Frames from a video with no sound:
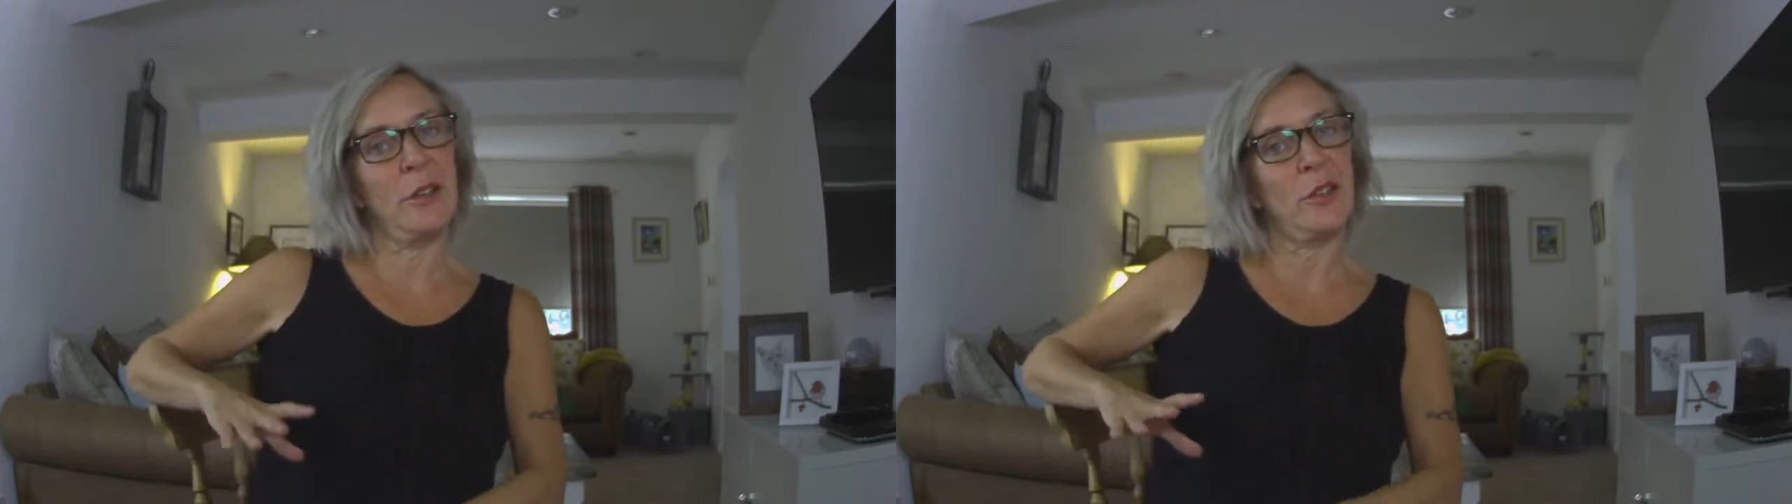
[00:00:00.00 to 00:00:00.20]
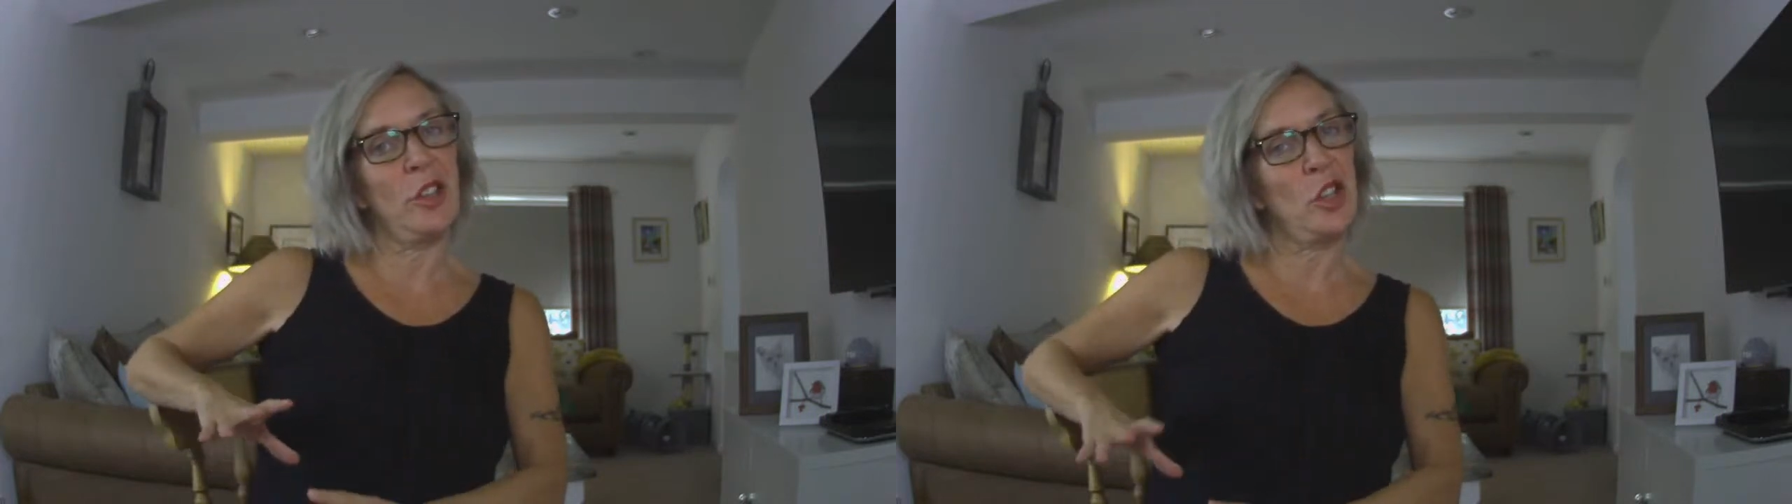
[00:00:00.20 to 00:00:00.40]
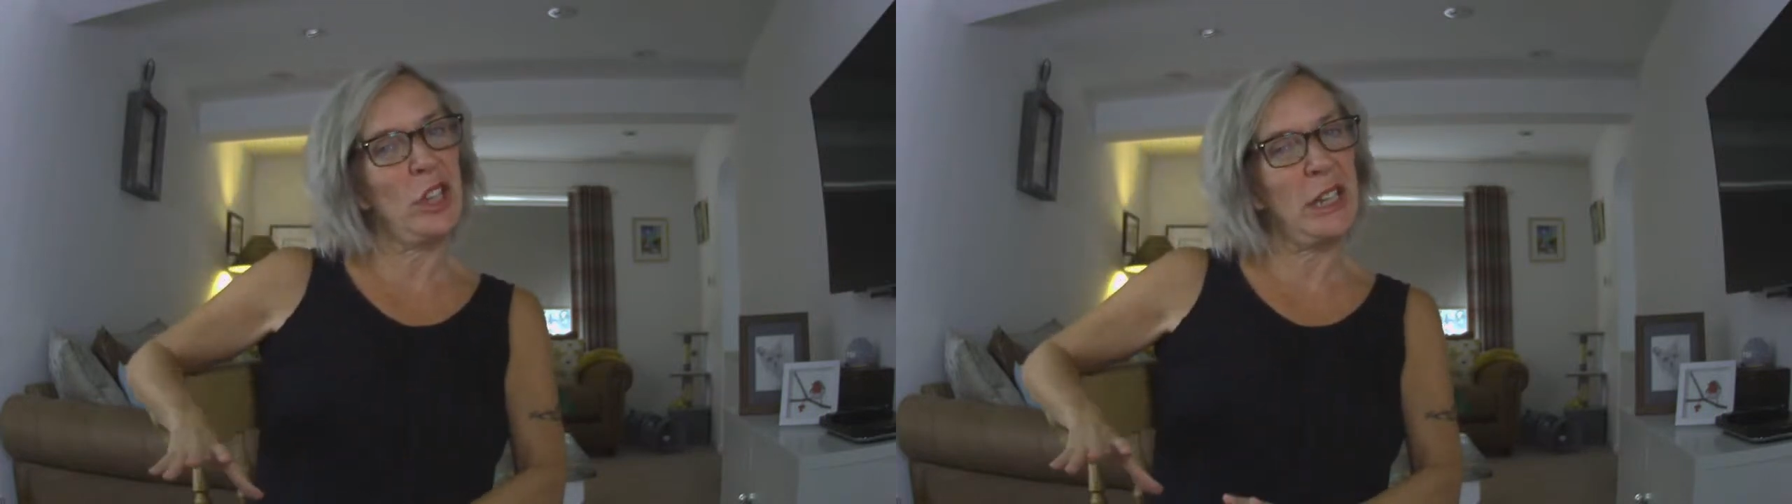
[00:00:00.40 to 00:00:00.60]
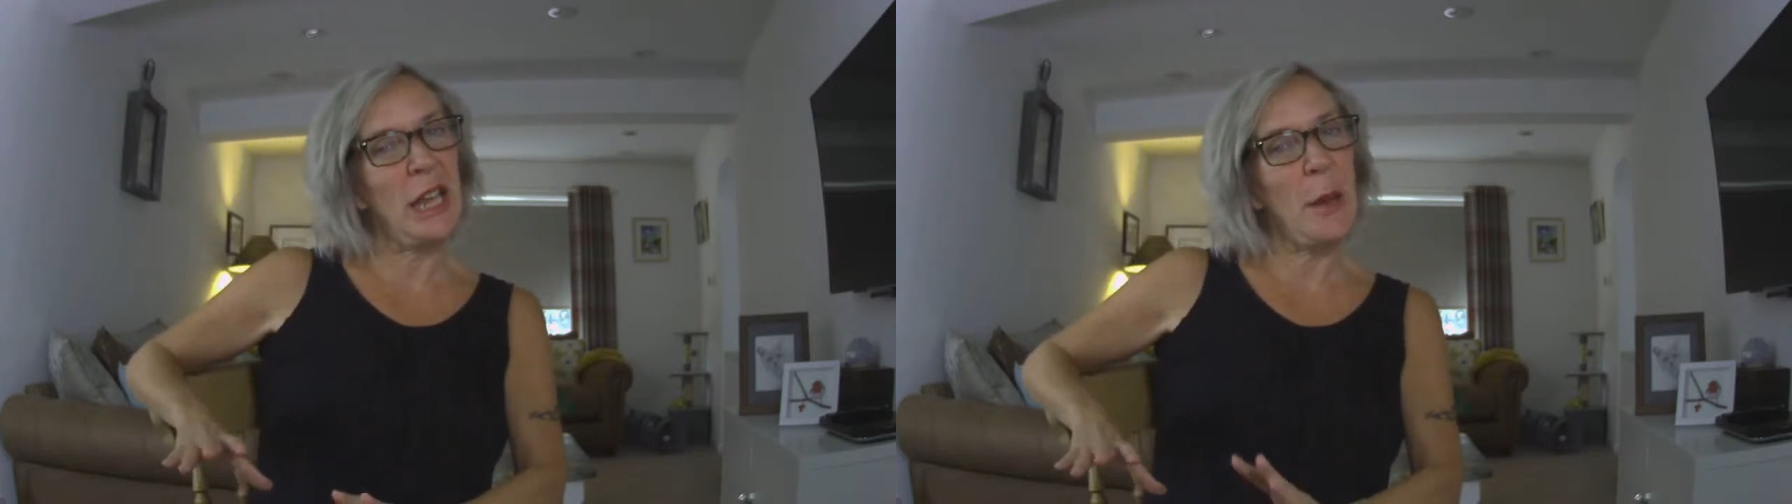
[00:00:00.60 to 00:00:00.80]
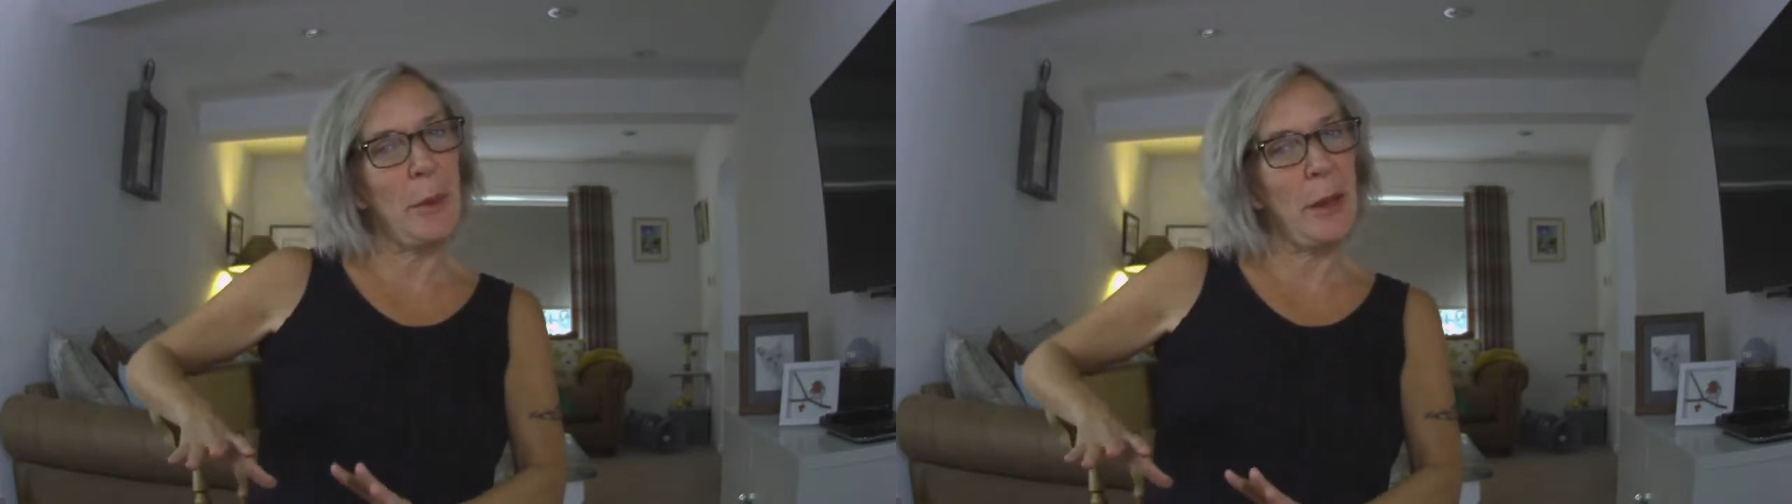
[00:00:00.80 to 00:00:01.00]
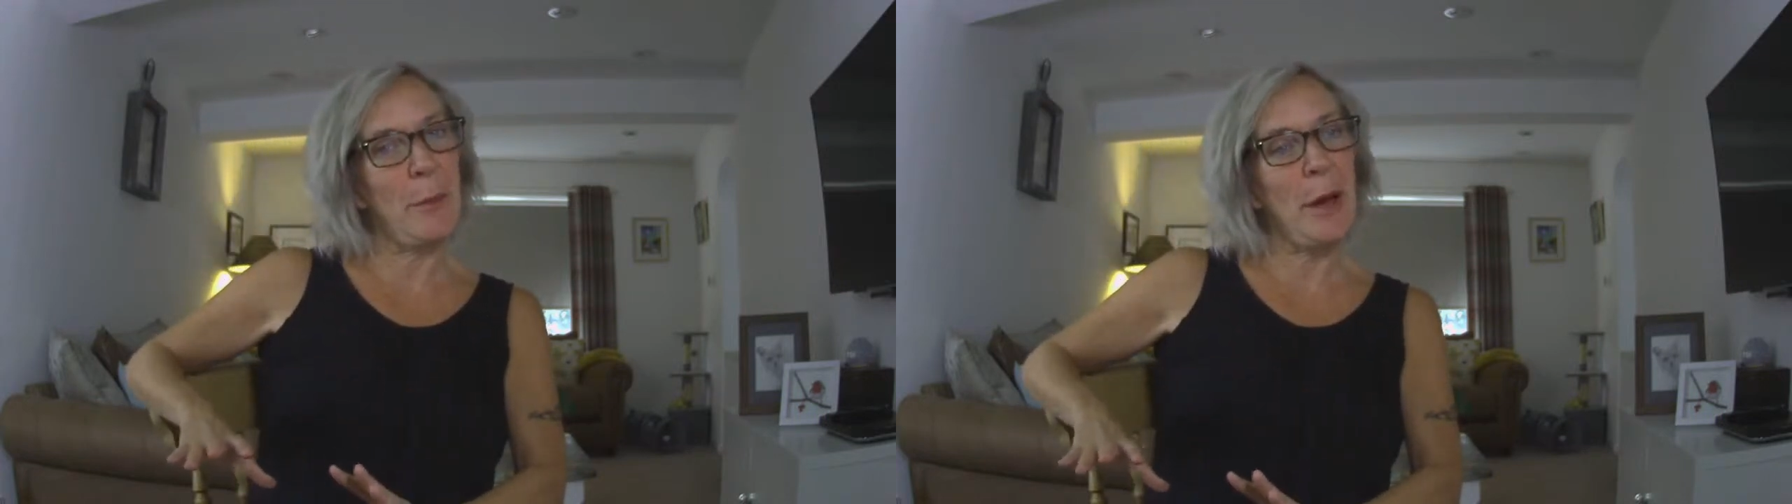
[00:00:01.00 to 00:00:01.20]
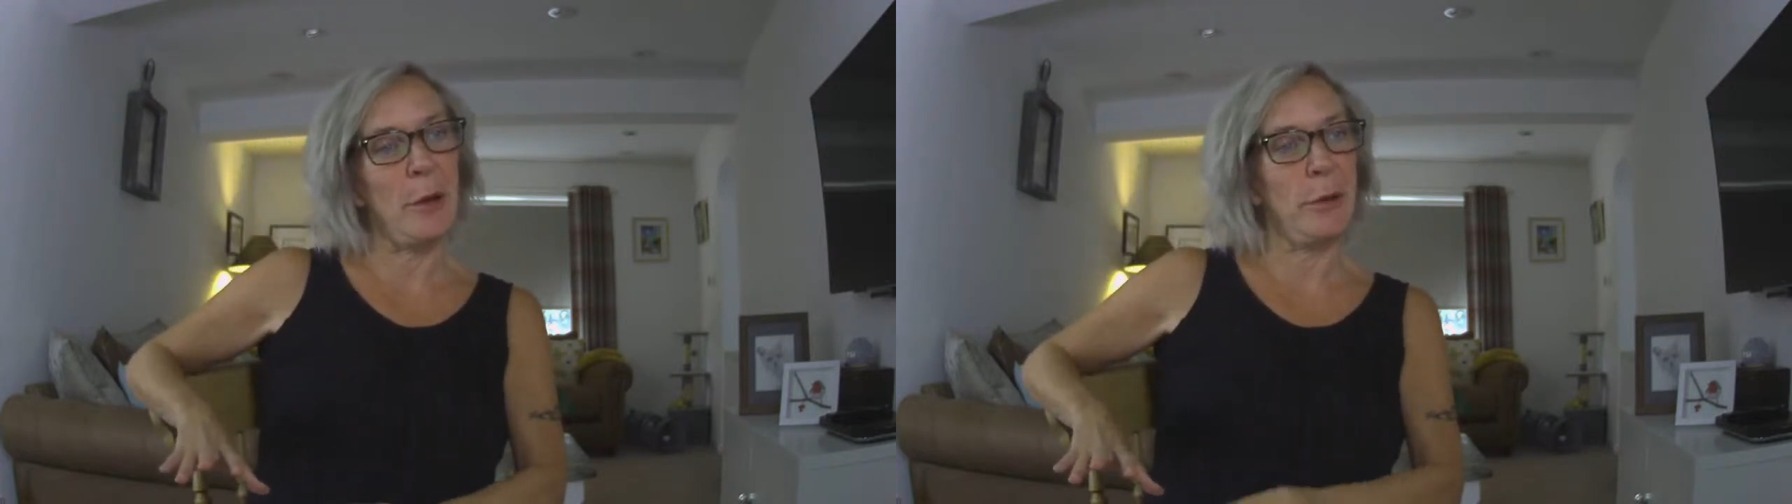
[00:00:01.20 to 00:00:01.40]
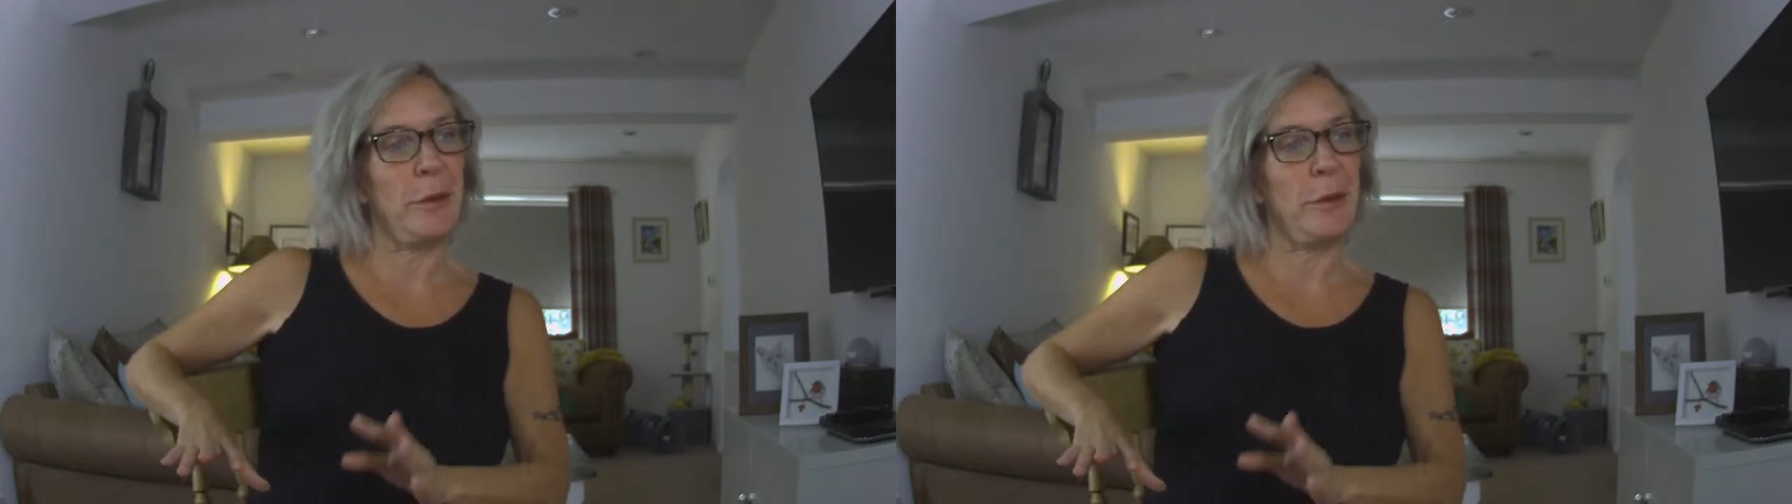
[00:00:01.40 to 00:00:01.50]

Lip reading: So you're going to get a bit of both.